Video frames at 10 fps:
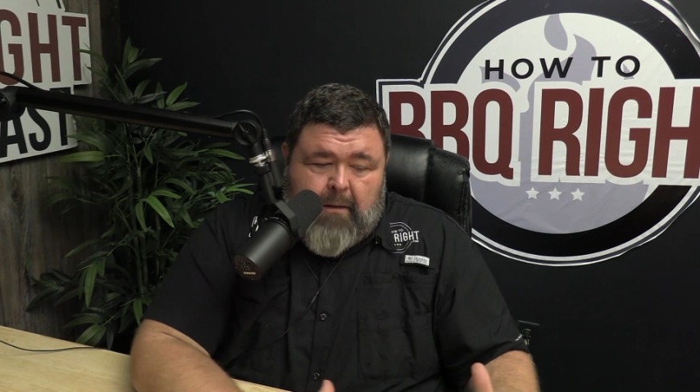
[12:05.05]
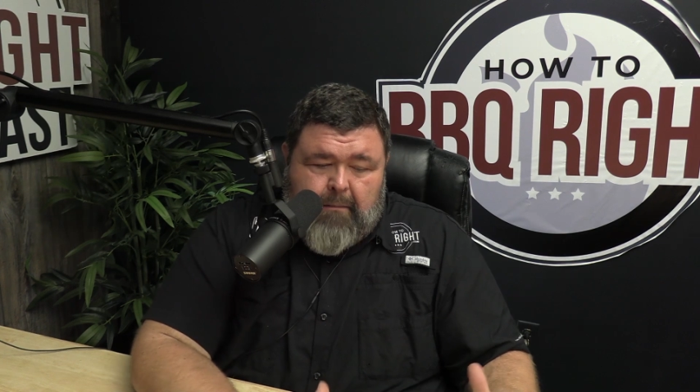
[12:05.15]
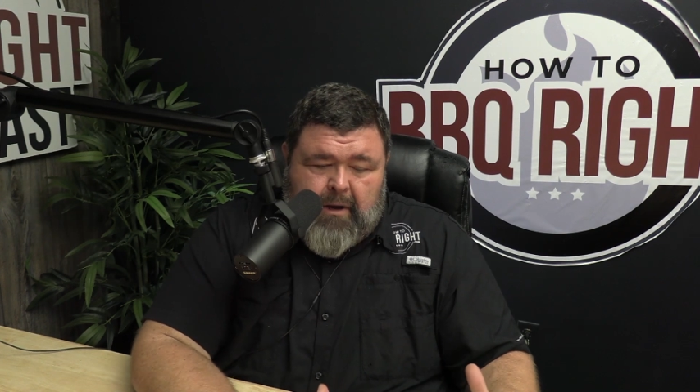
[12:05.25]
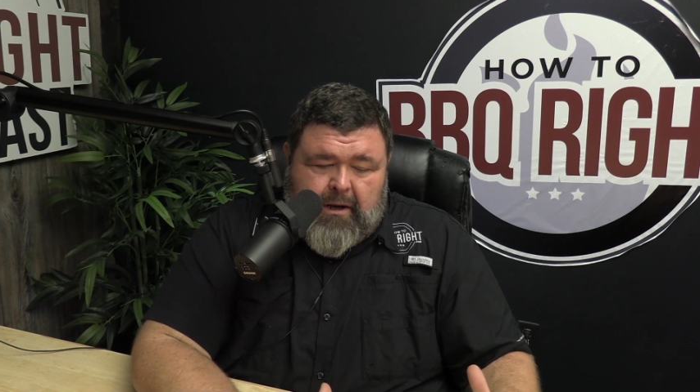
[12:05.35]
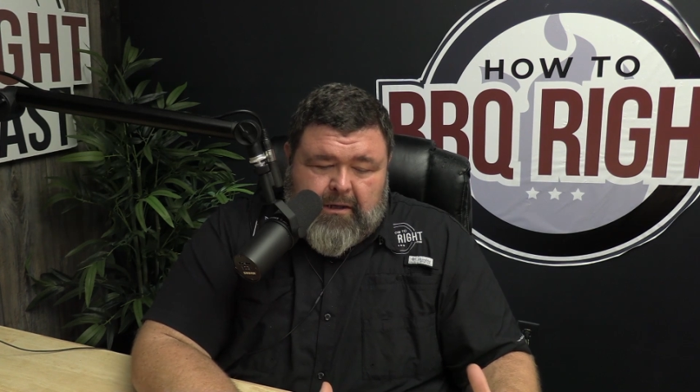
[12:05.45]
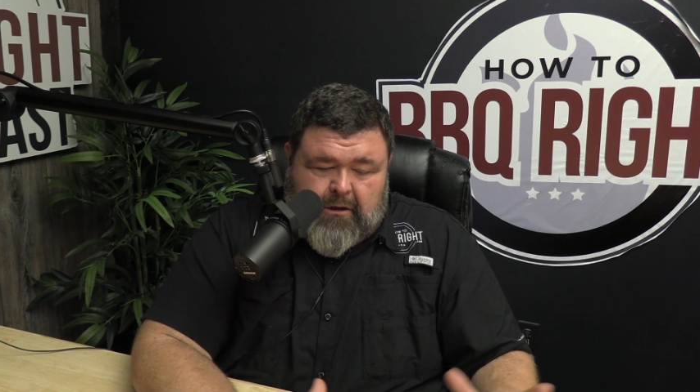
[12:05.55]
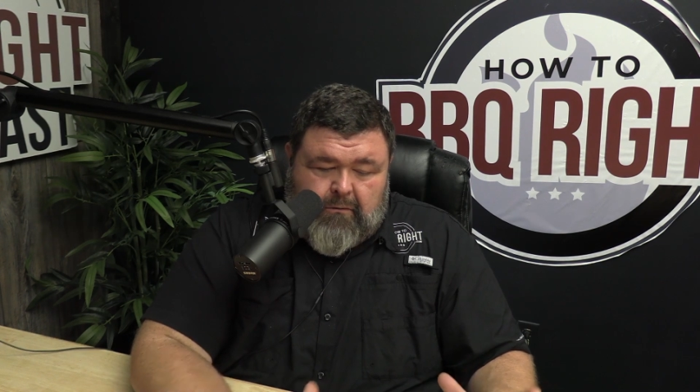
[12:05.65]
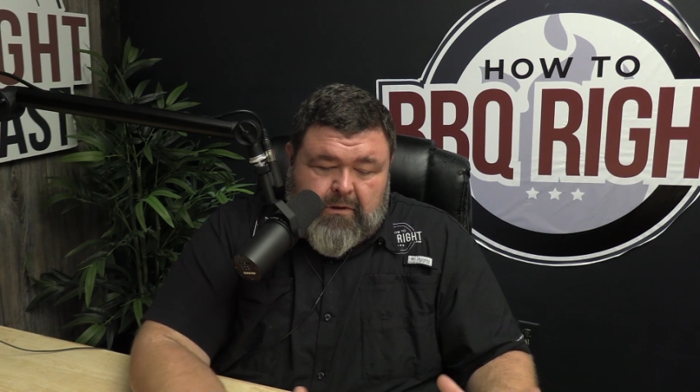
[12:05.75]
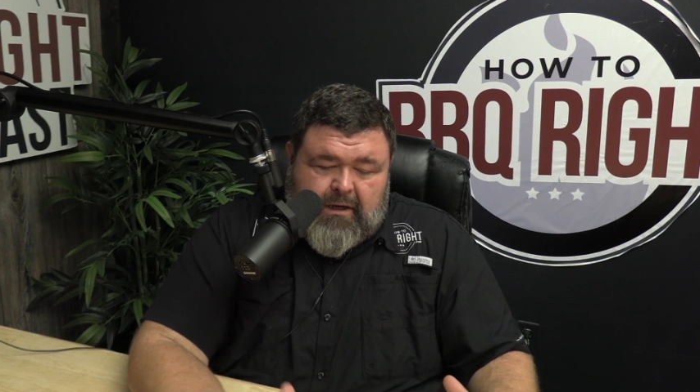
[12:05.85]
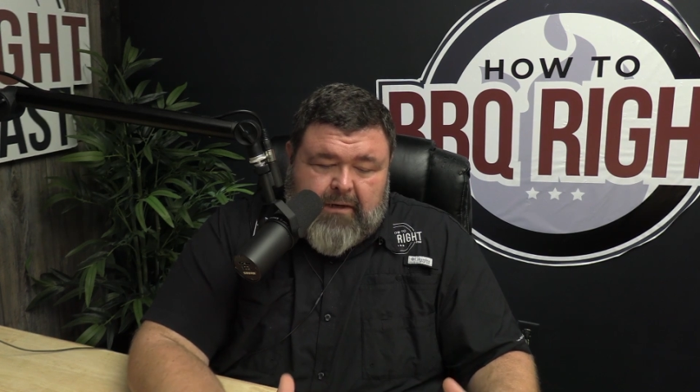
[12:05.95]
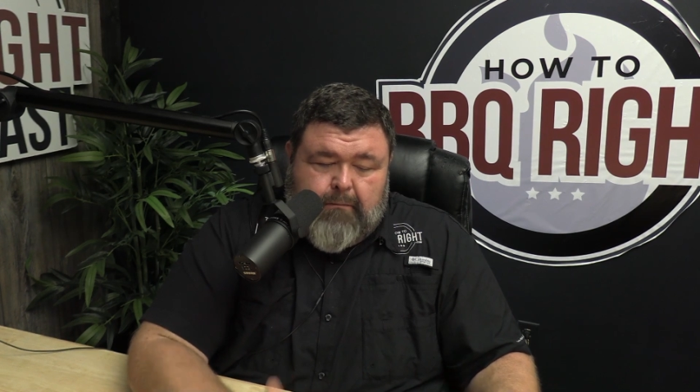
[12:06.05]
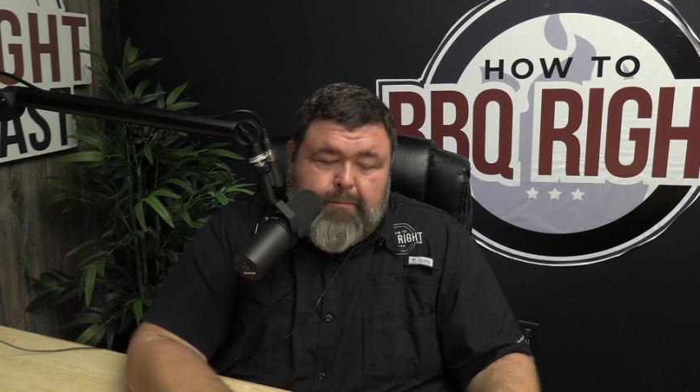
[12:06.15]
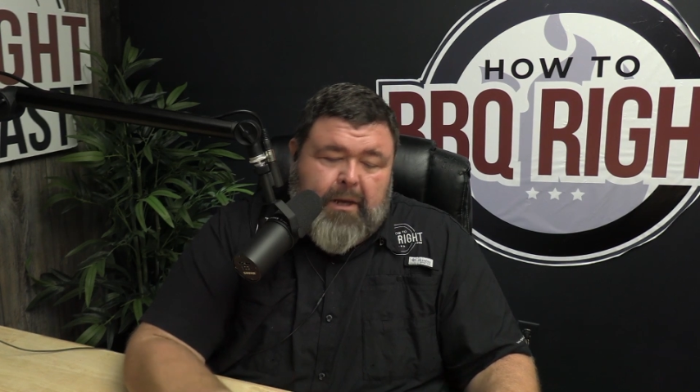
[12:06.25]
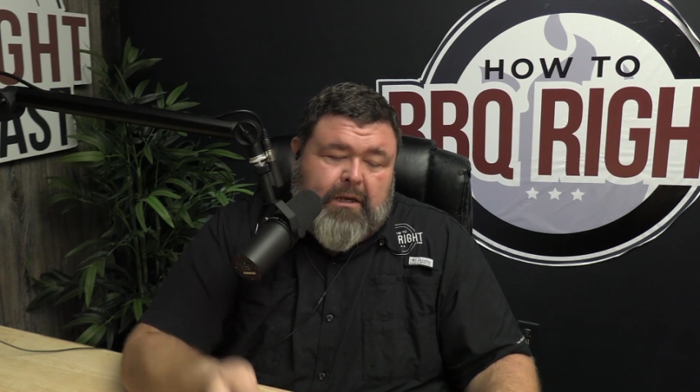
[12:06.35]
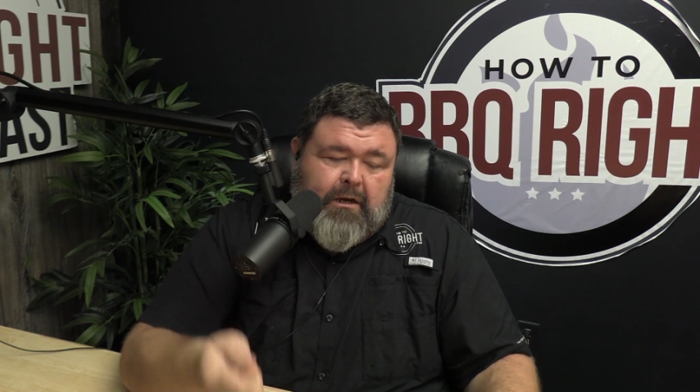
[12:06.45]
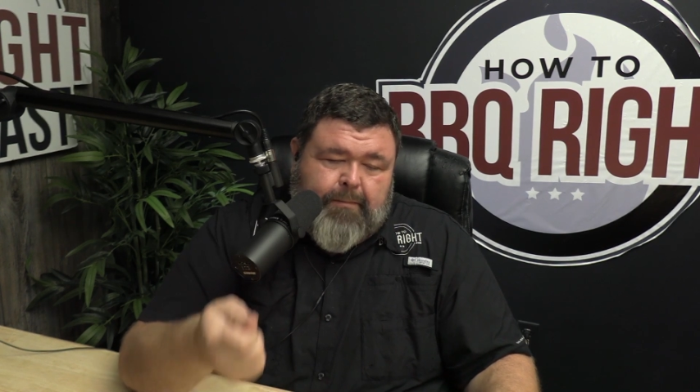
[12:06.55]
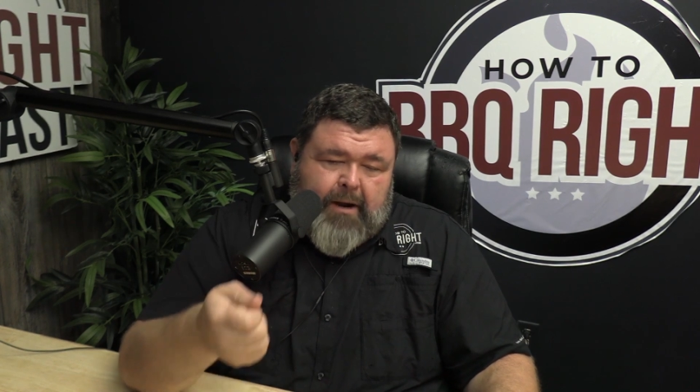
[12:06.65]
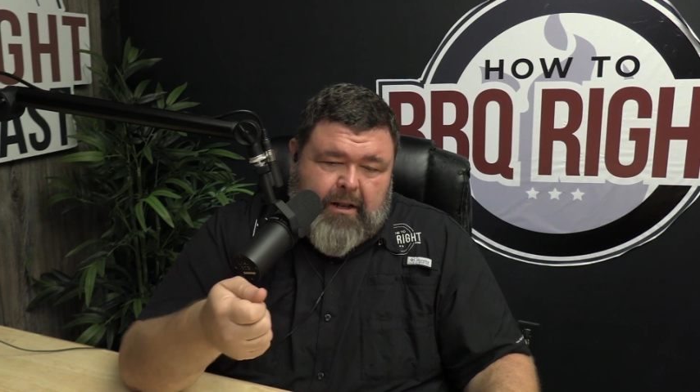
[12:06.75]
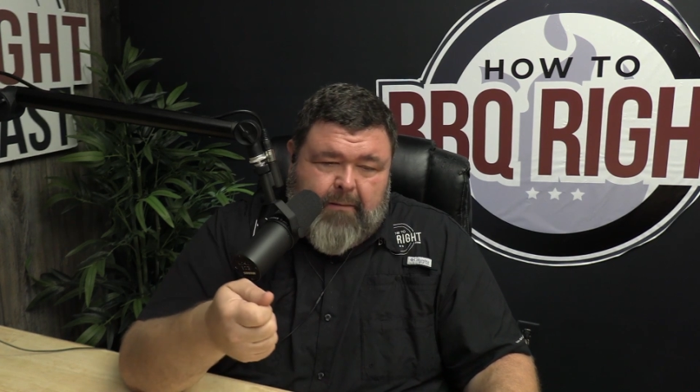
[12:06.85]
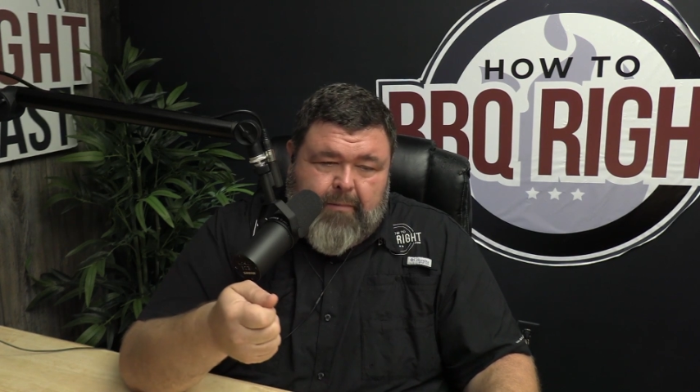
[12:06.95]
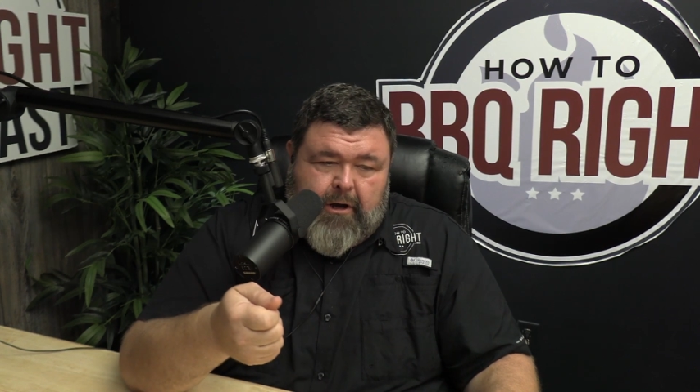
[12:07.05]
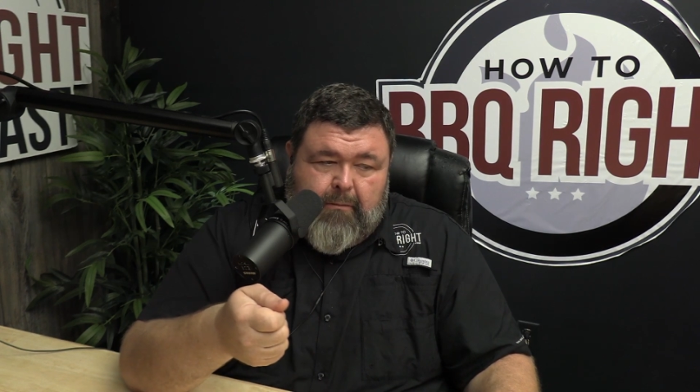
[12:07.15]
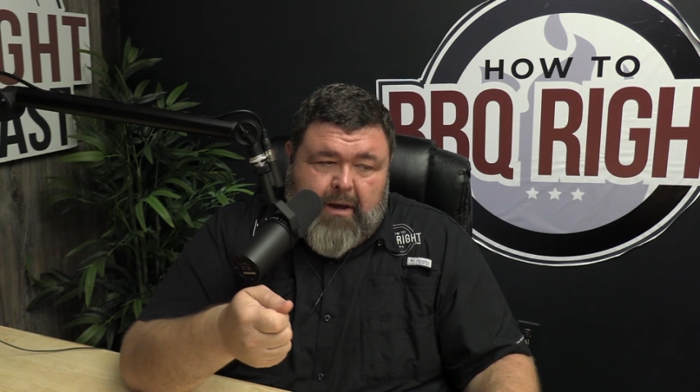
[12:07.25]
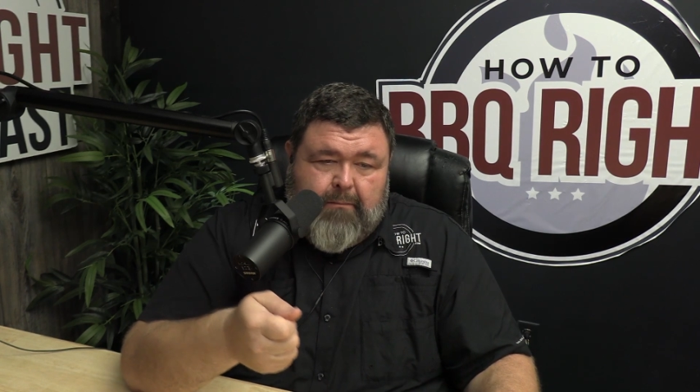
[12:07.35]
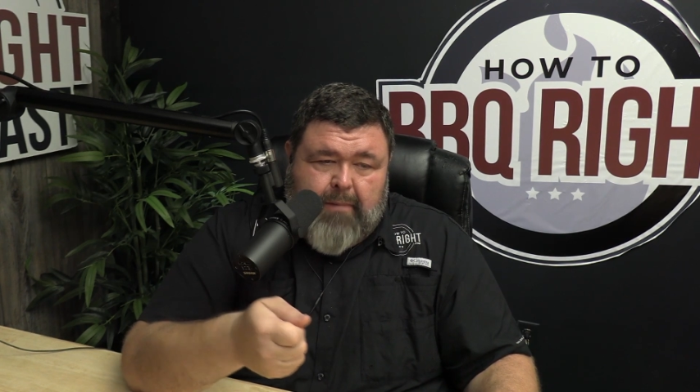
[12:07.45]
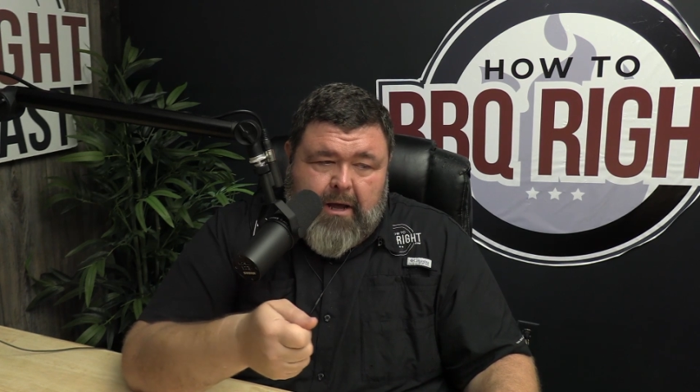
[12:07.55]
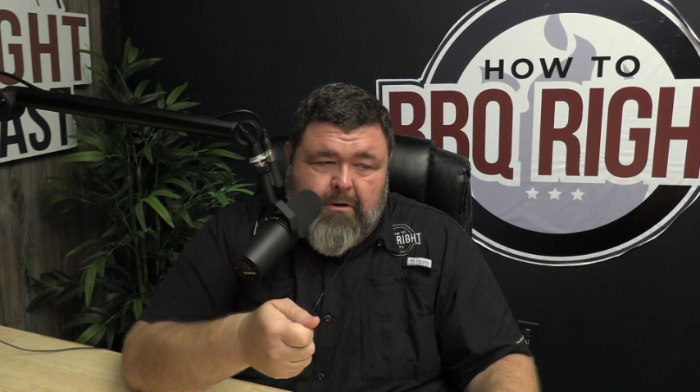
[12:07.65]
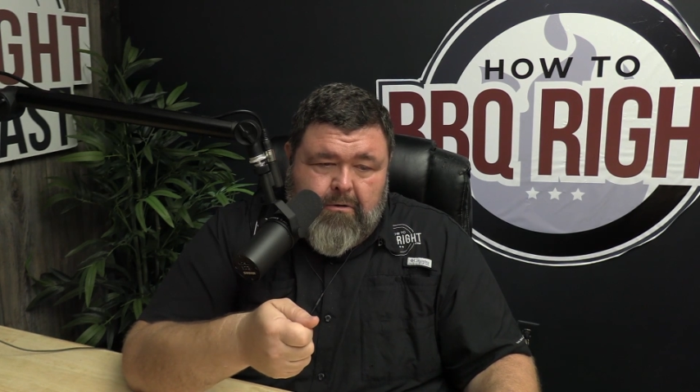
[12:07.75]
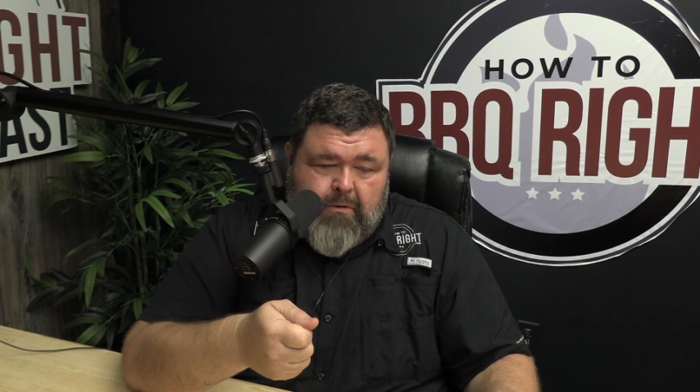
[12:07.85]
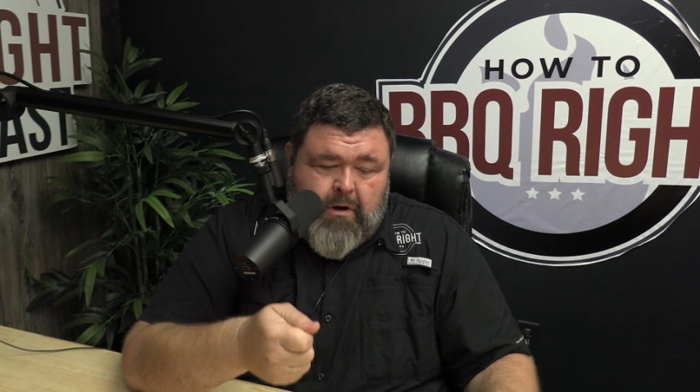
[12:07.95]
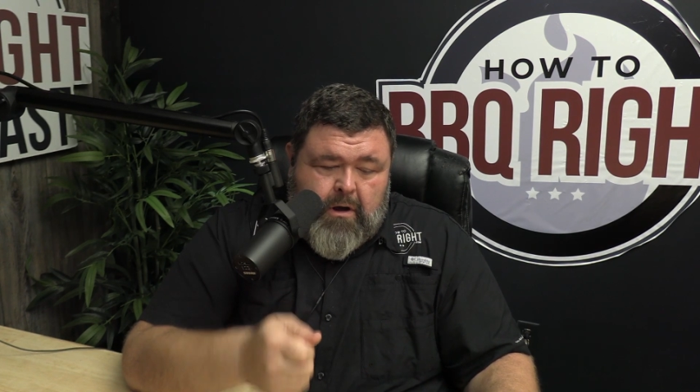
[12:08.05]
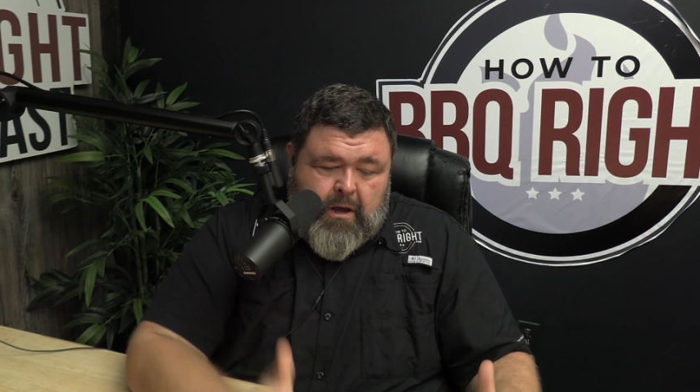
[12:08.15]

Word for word: But and so once he picked it up out of that butter by the bone,